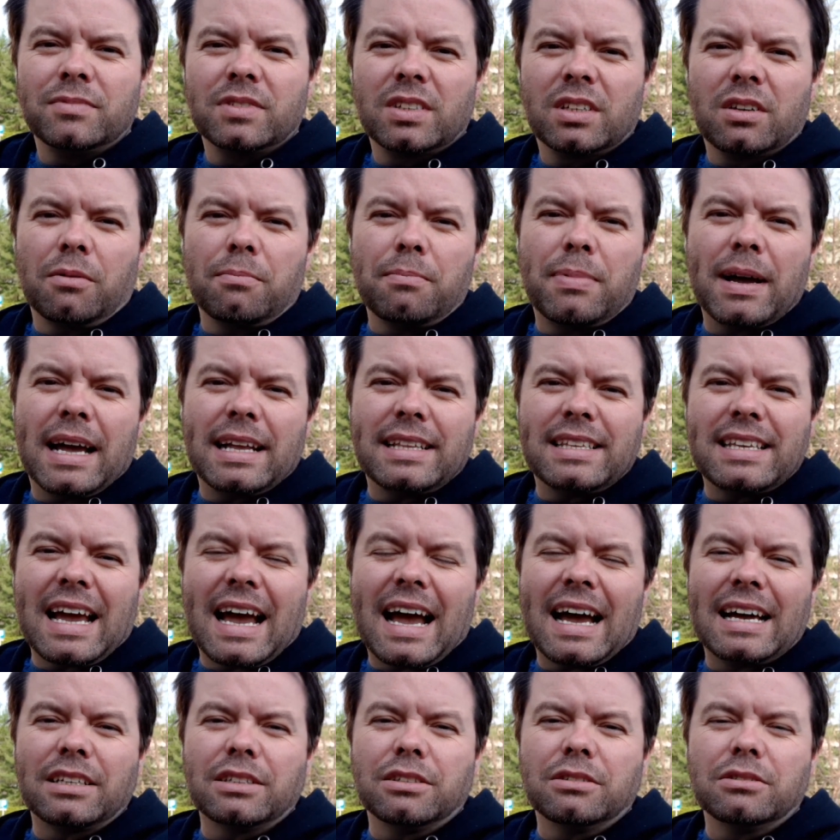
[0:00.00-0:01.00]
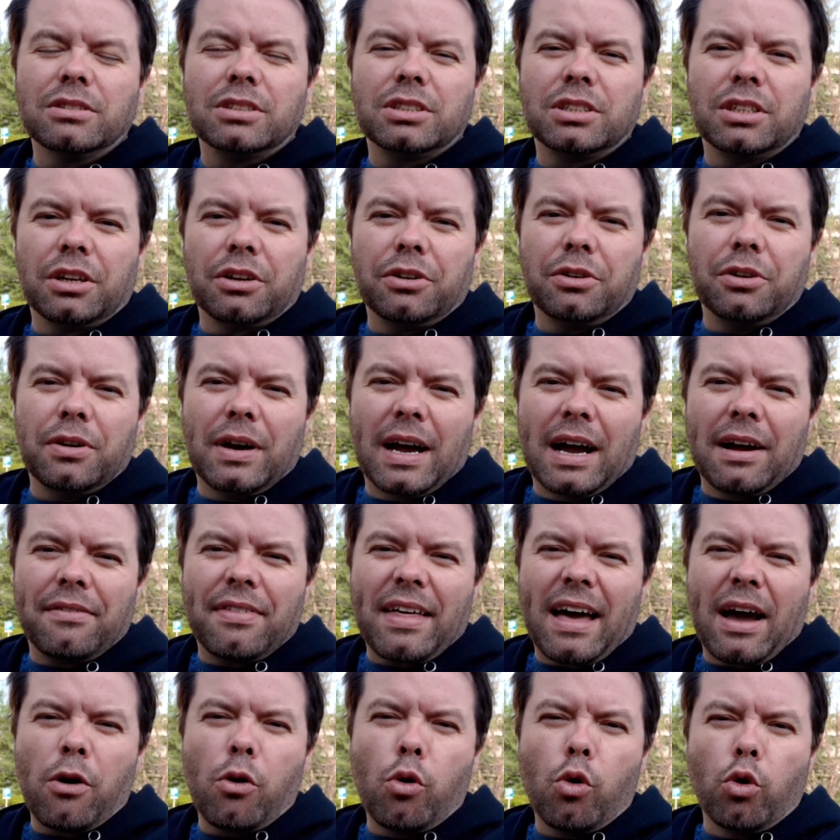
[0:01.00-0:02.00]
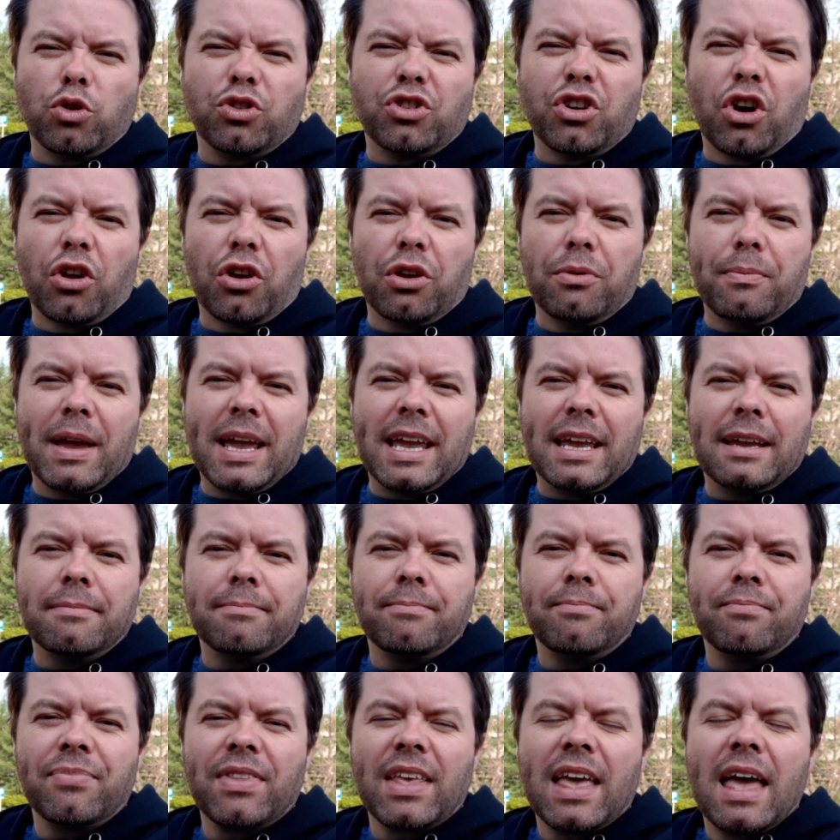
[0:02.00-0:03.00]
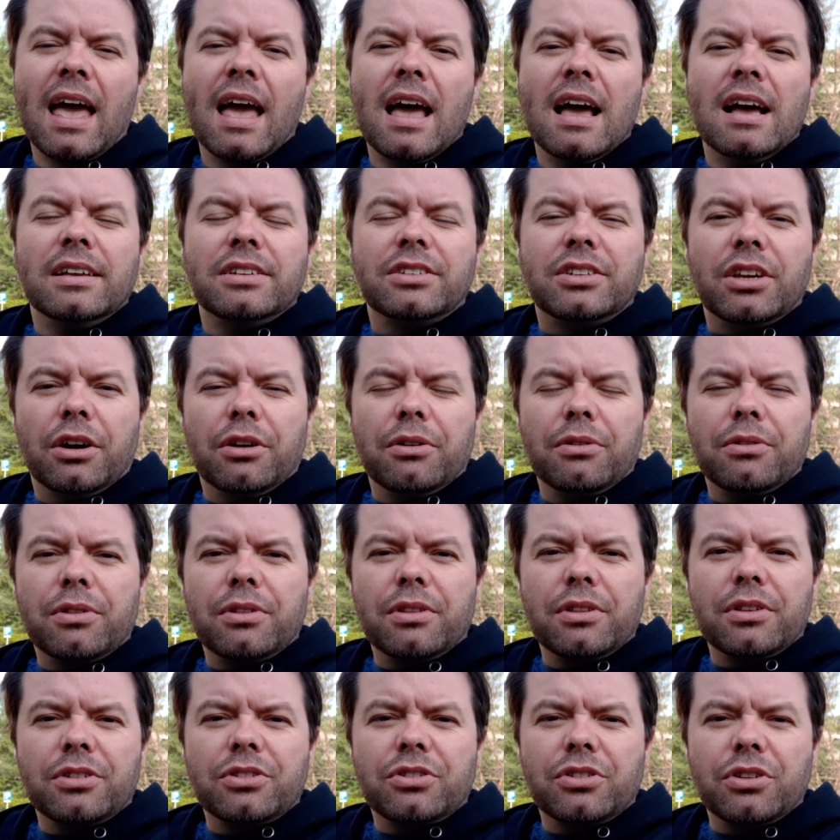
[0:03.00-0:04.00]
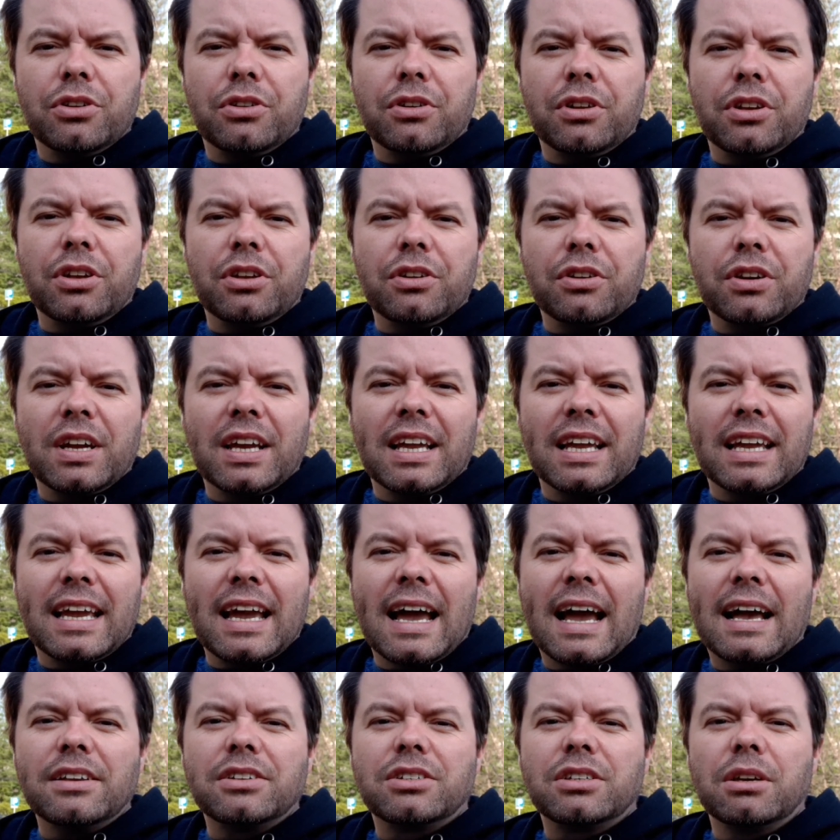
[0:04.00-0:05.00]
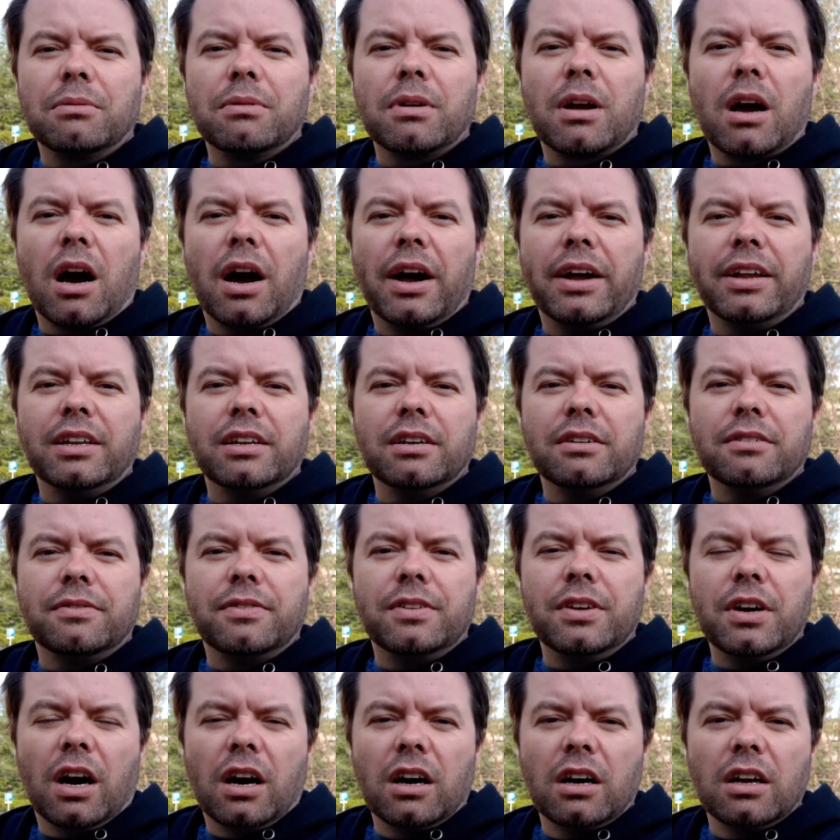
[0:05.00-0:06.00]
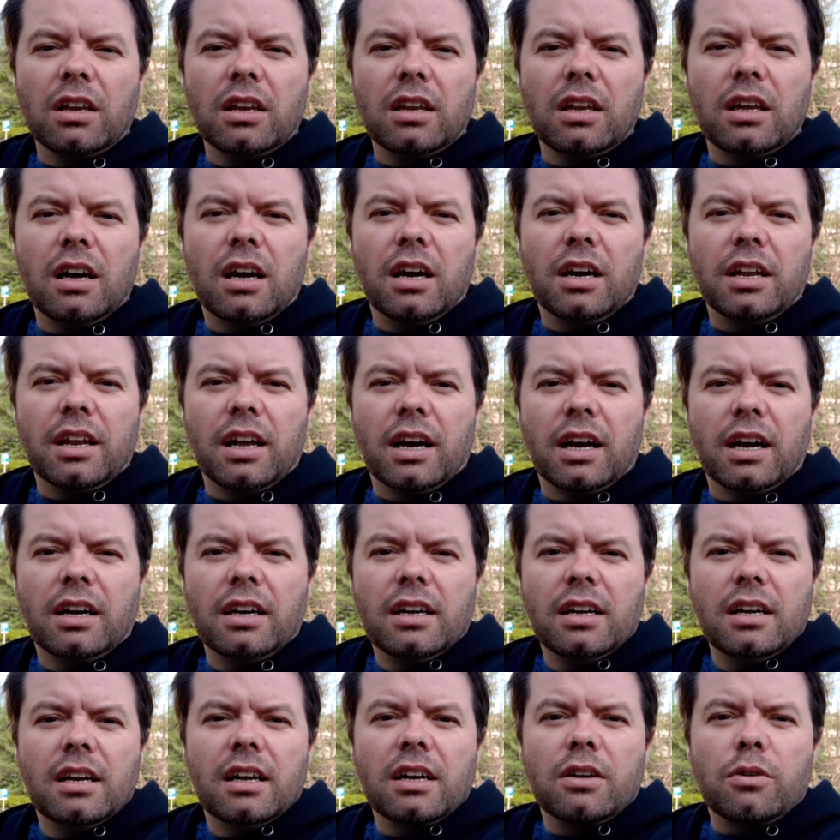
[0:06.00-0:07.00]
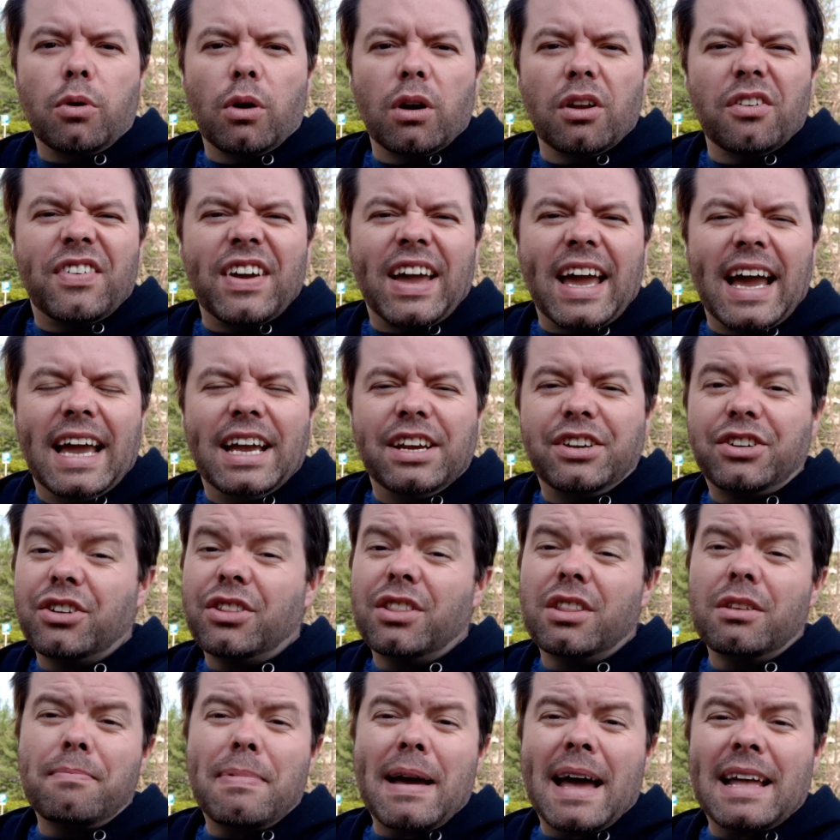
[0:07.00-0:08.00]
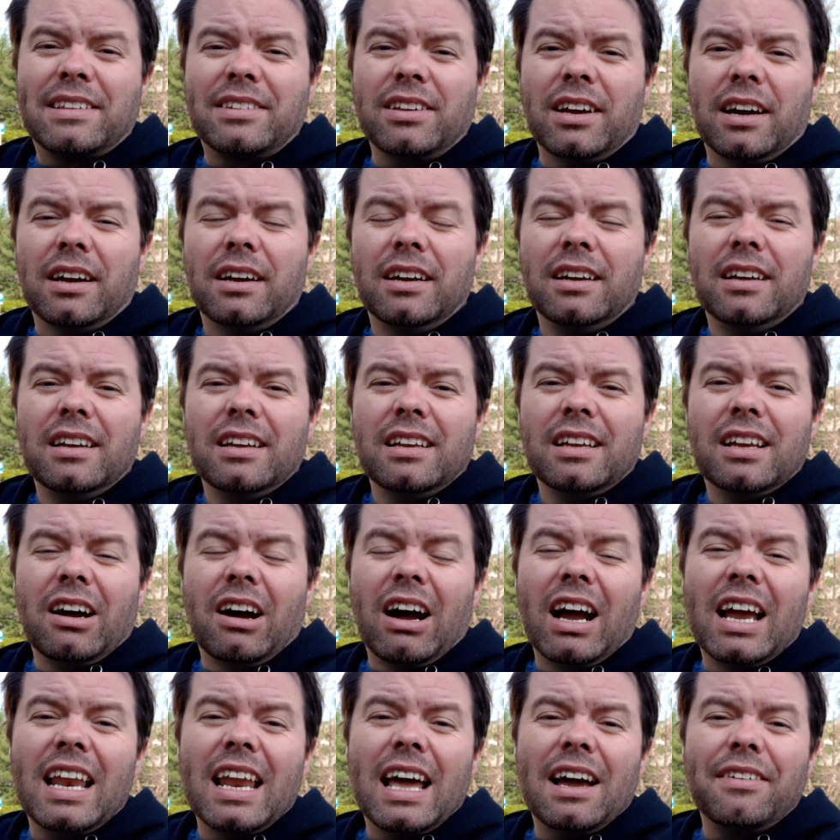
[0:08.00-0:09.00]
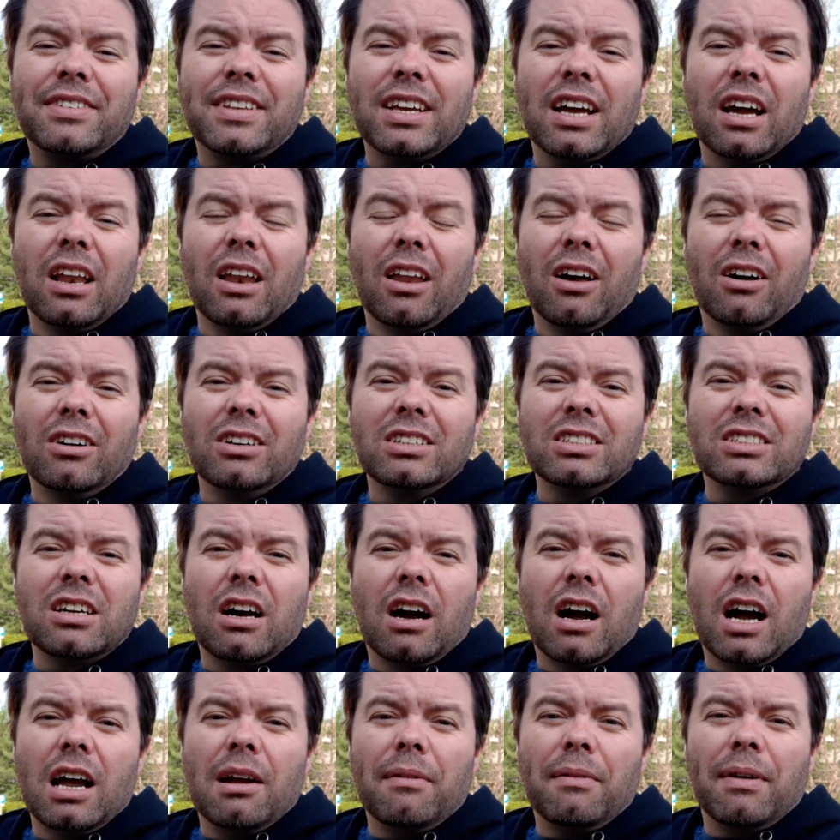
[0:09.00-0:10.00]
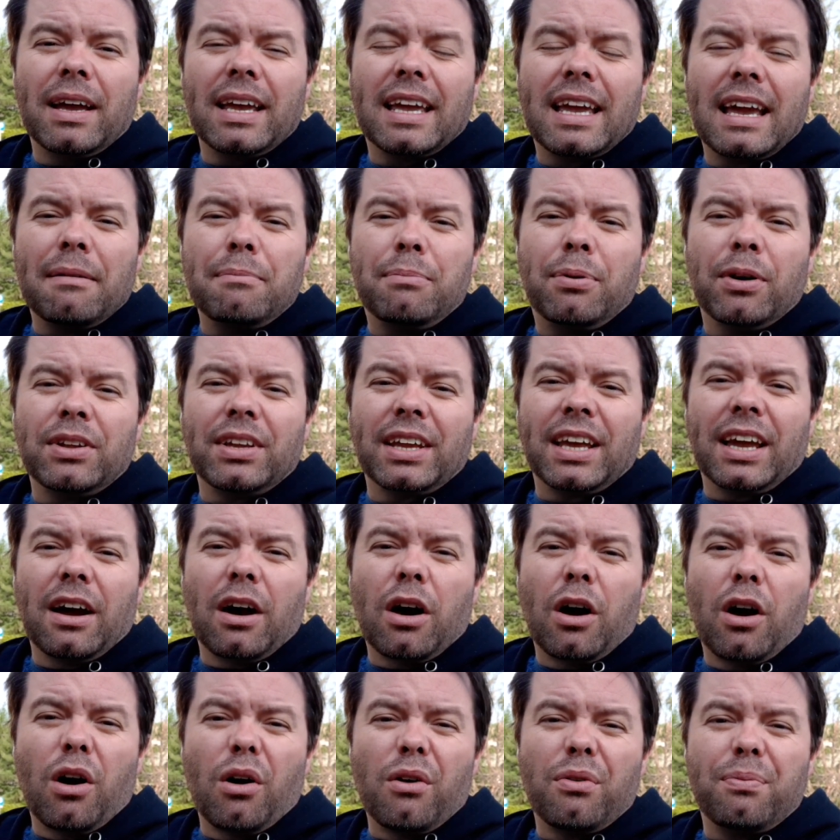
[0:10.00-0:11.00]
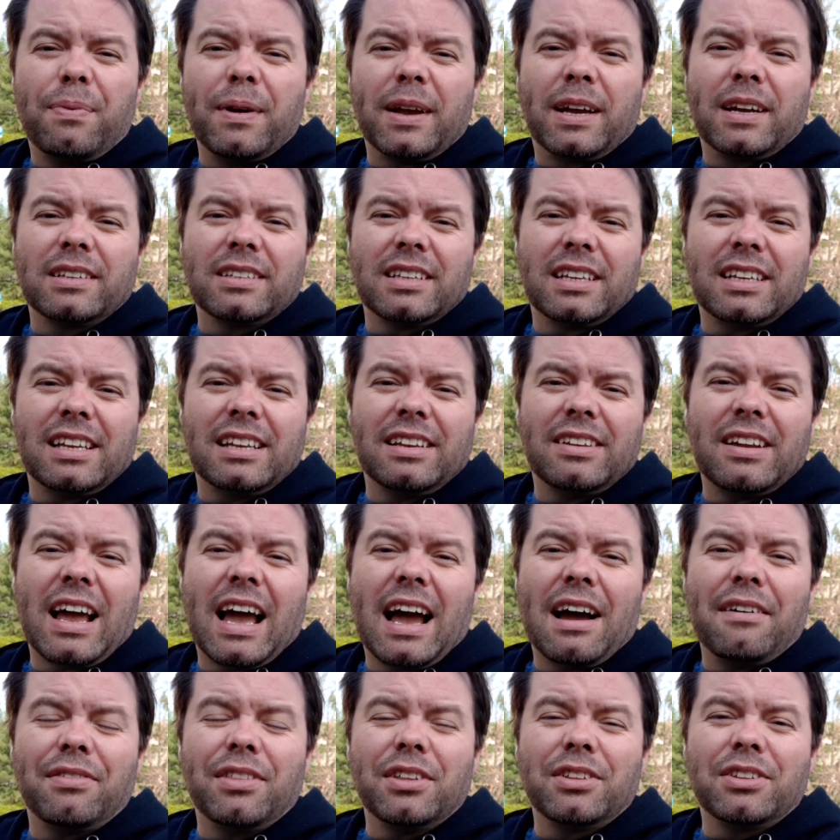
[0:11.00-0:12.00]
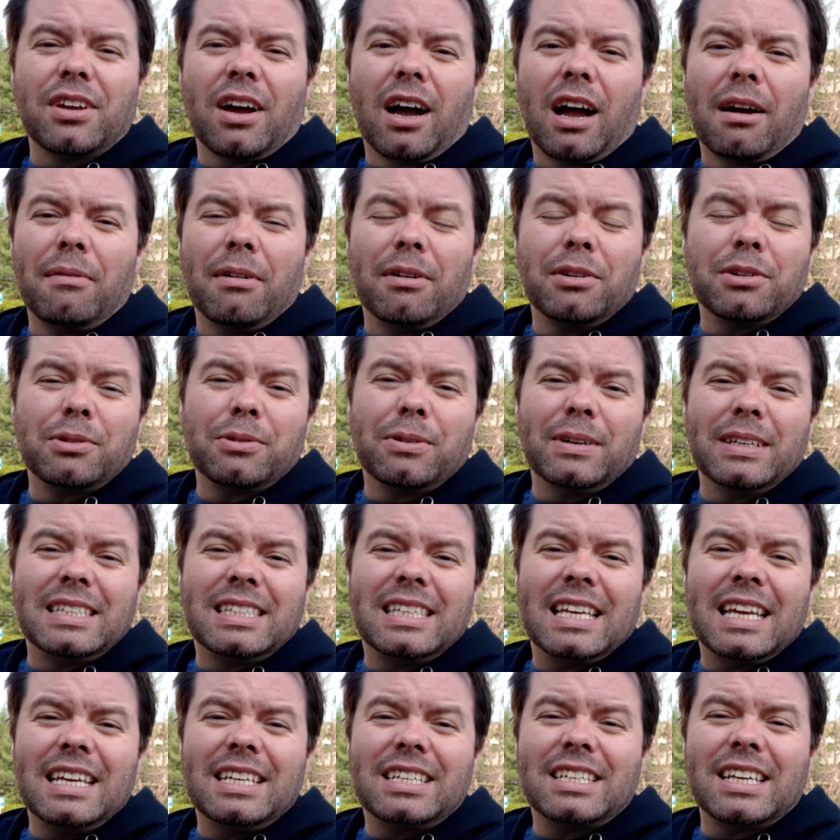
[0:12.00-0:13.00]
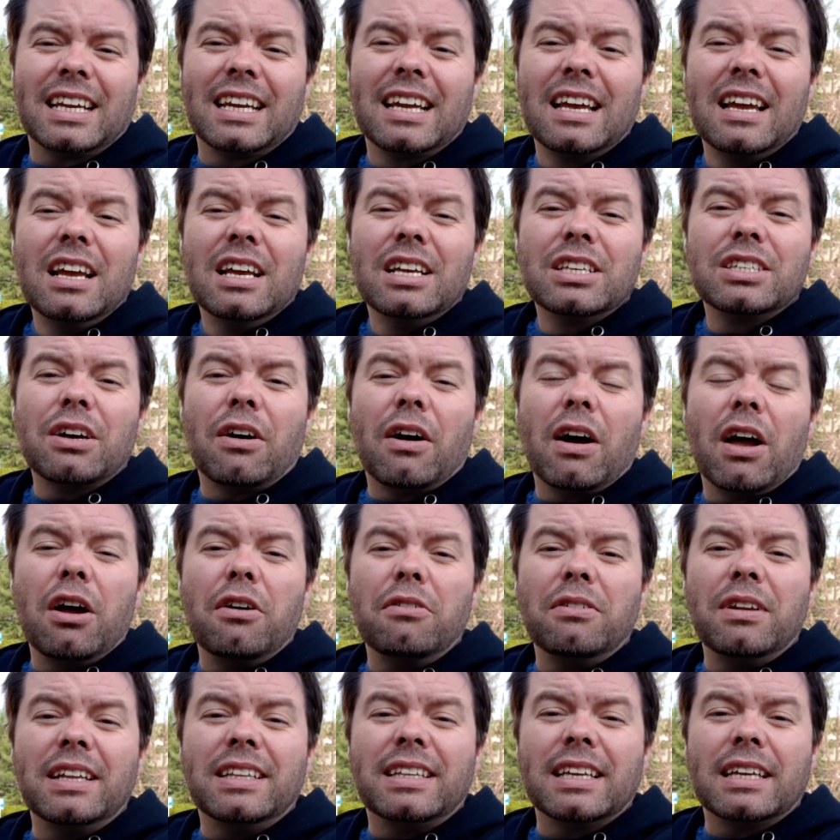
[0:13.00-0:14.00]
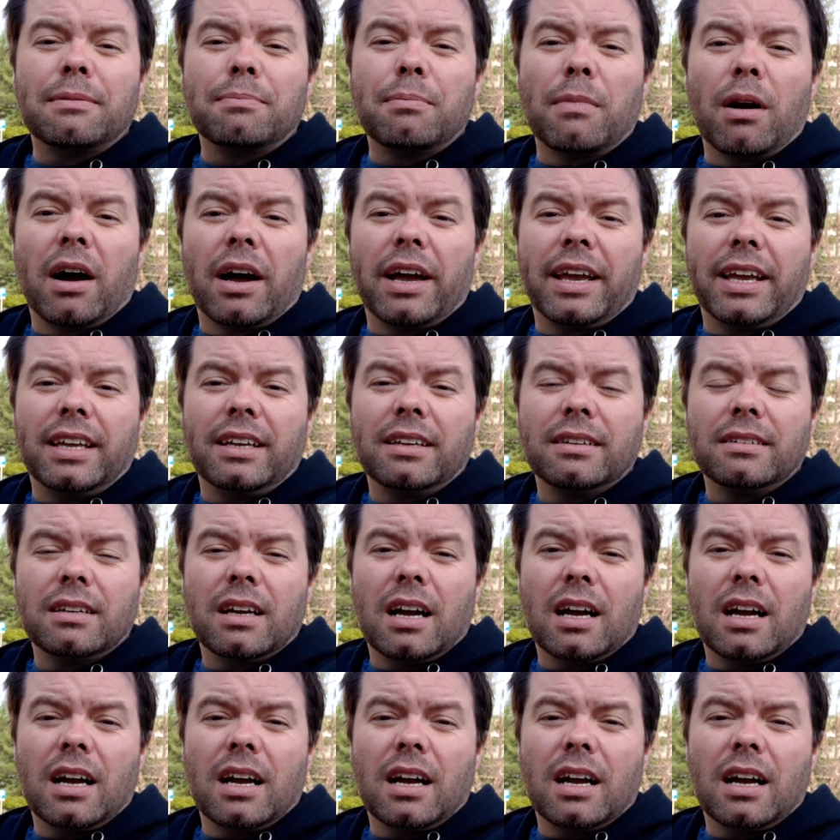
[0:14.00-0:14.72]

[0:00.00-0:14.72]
compared to adults, you know, who have that autonomy. So the sooner you can get some kind of young learner qualification, the better. Now, I left it a long time. I kept putting it off because I didn't have the time. I was always teaching. So I only did my